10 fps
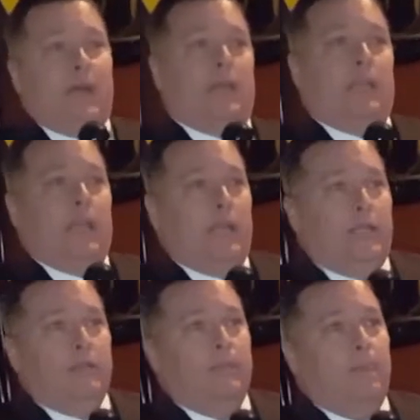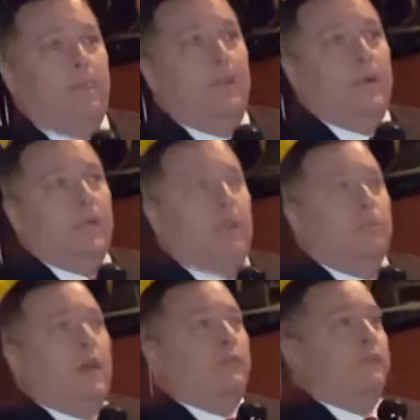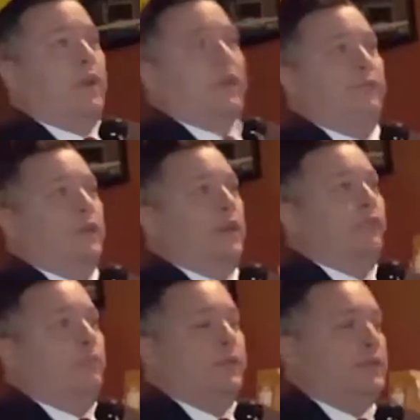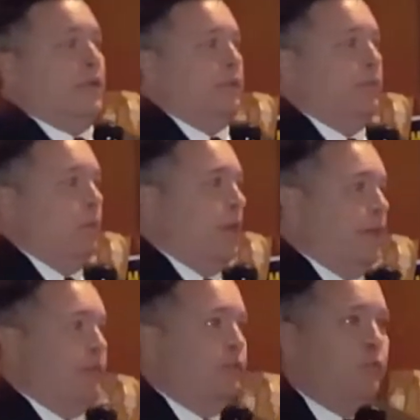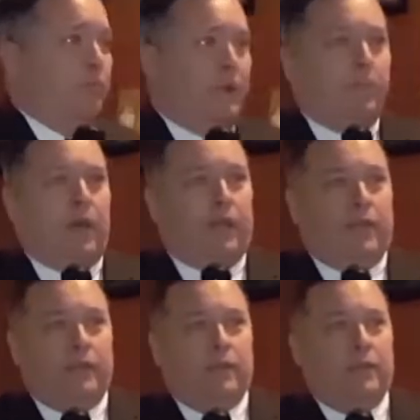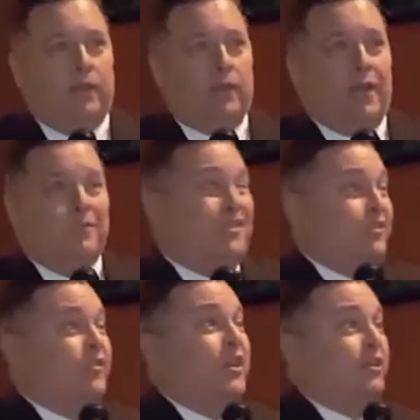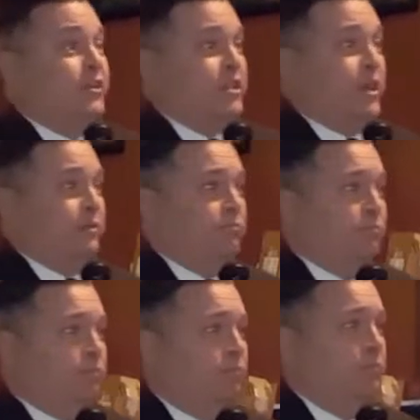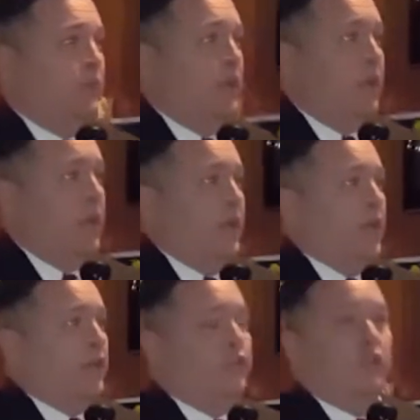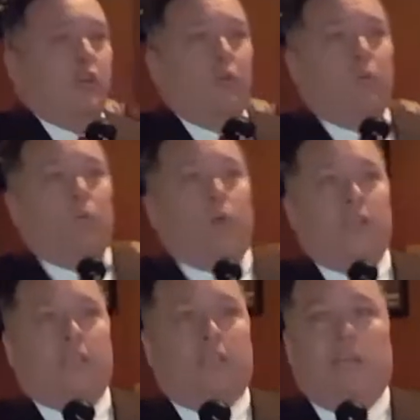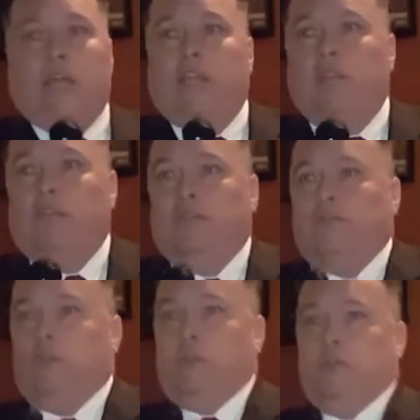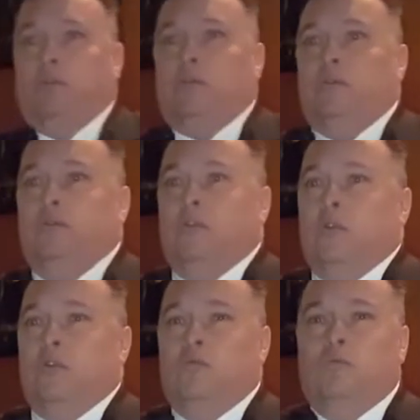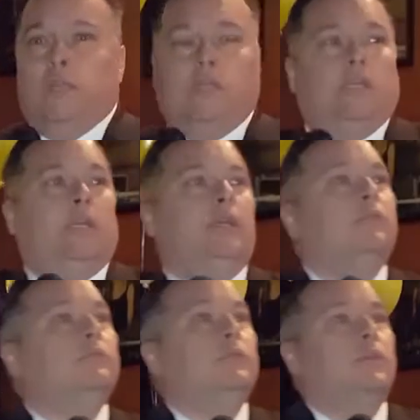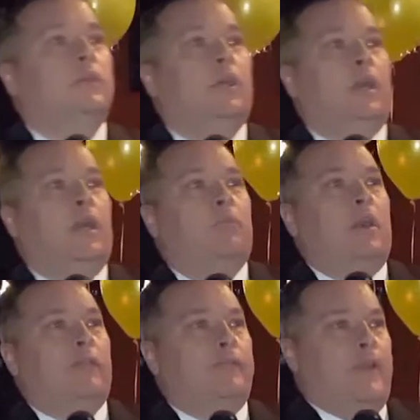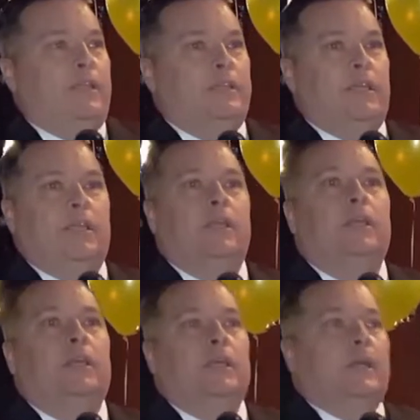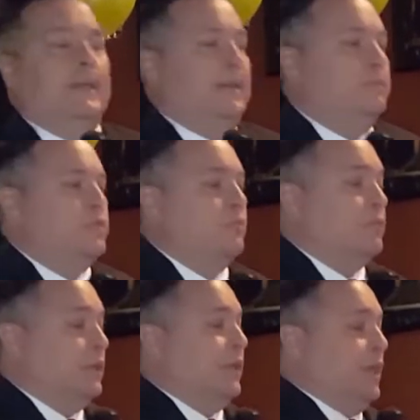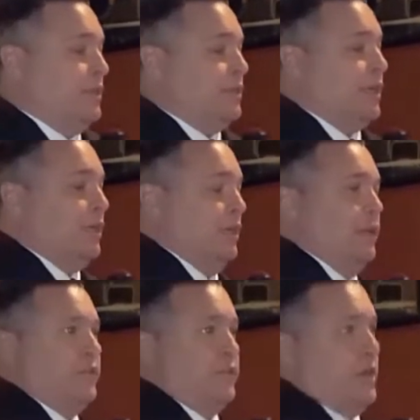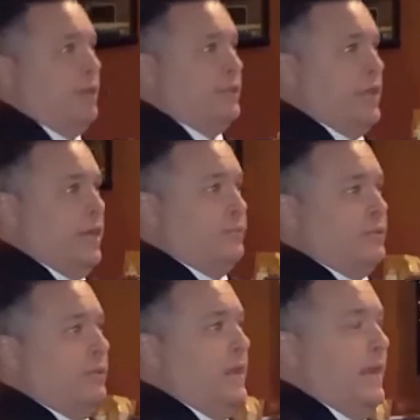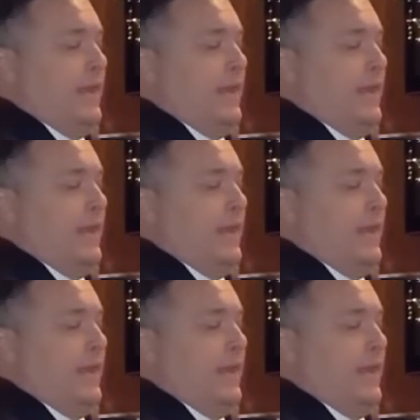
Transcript: invalidated. I'm not afraid of the government telling me what I can do with my body, and I'm still scared as shit. And so what is it like for people who really are facing some really unsettling and scary times?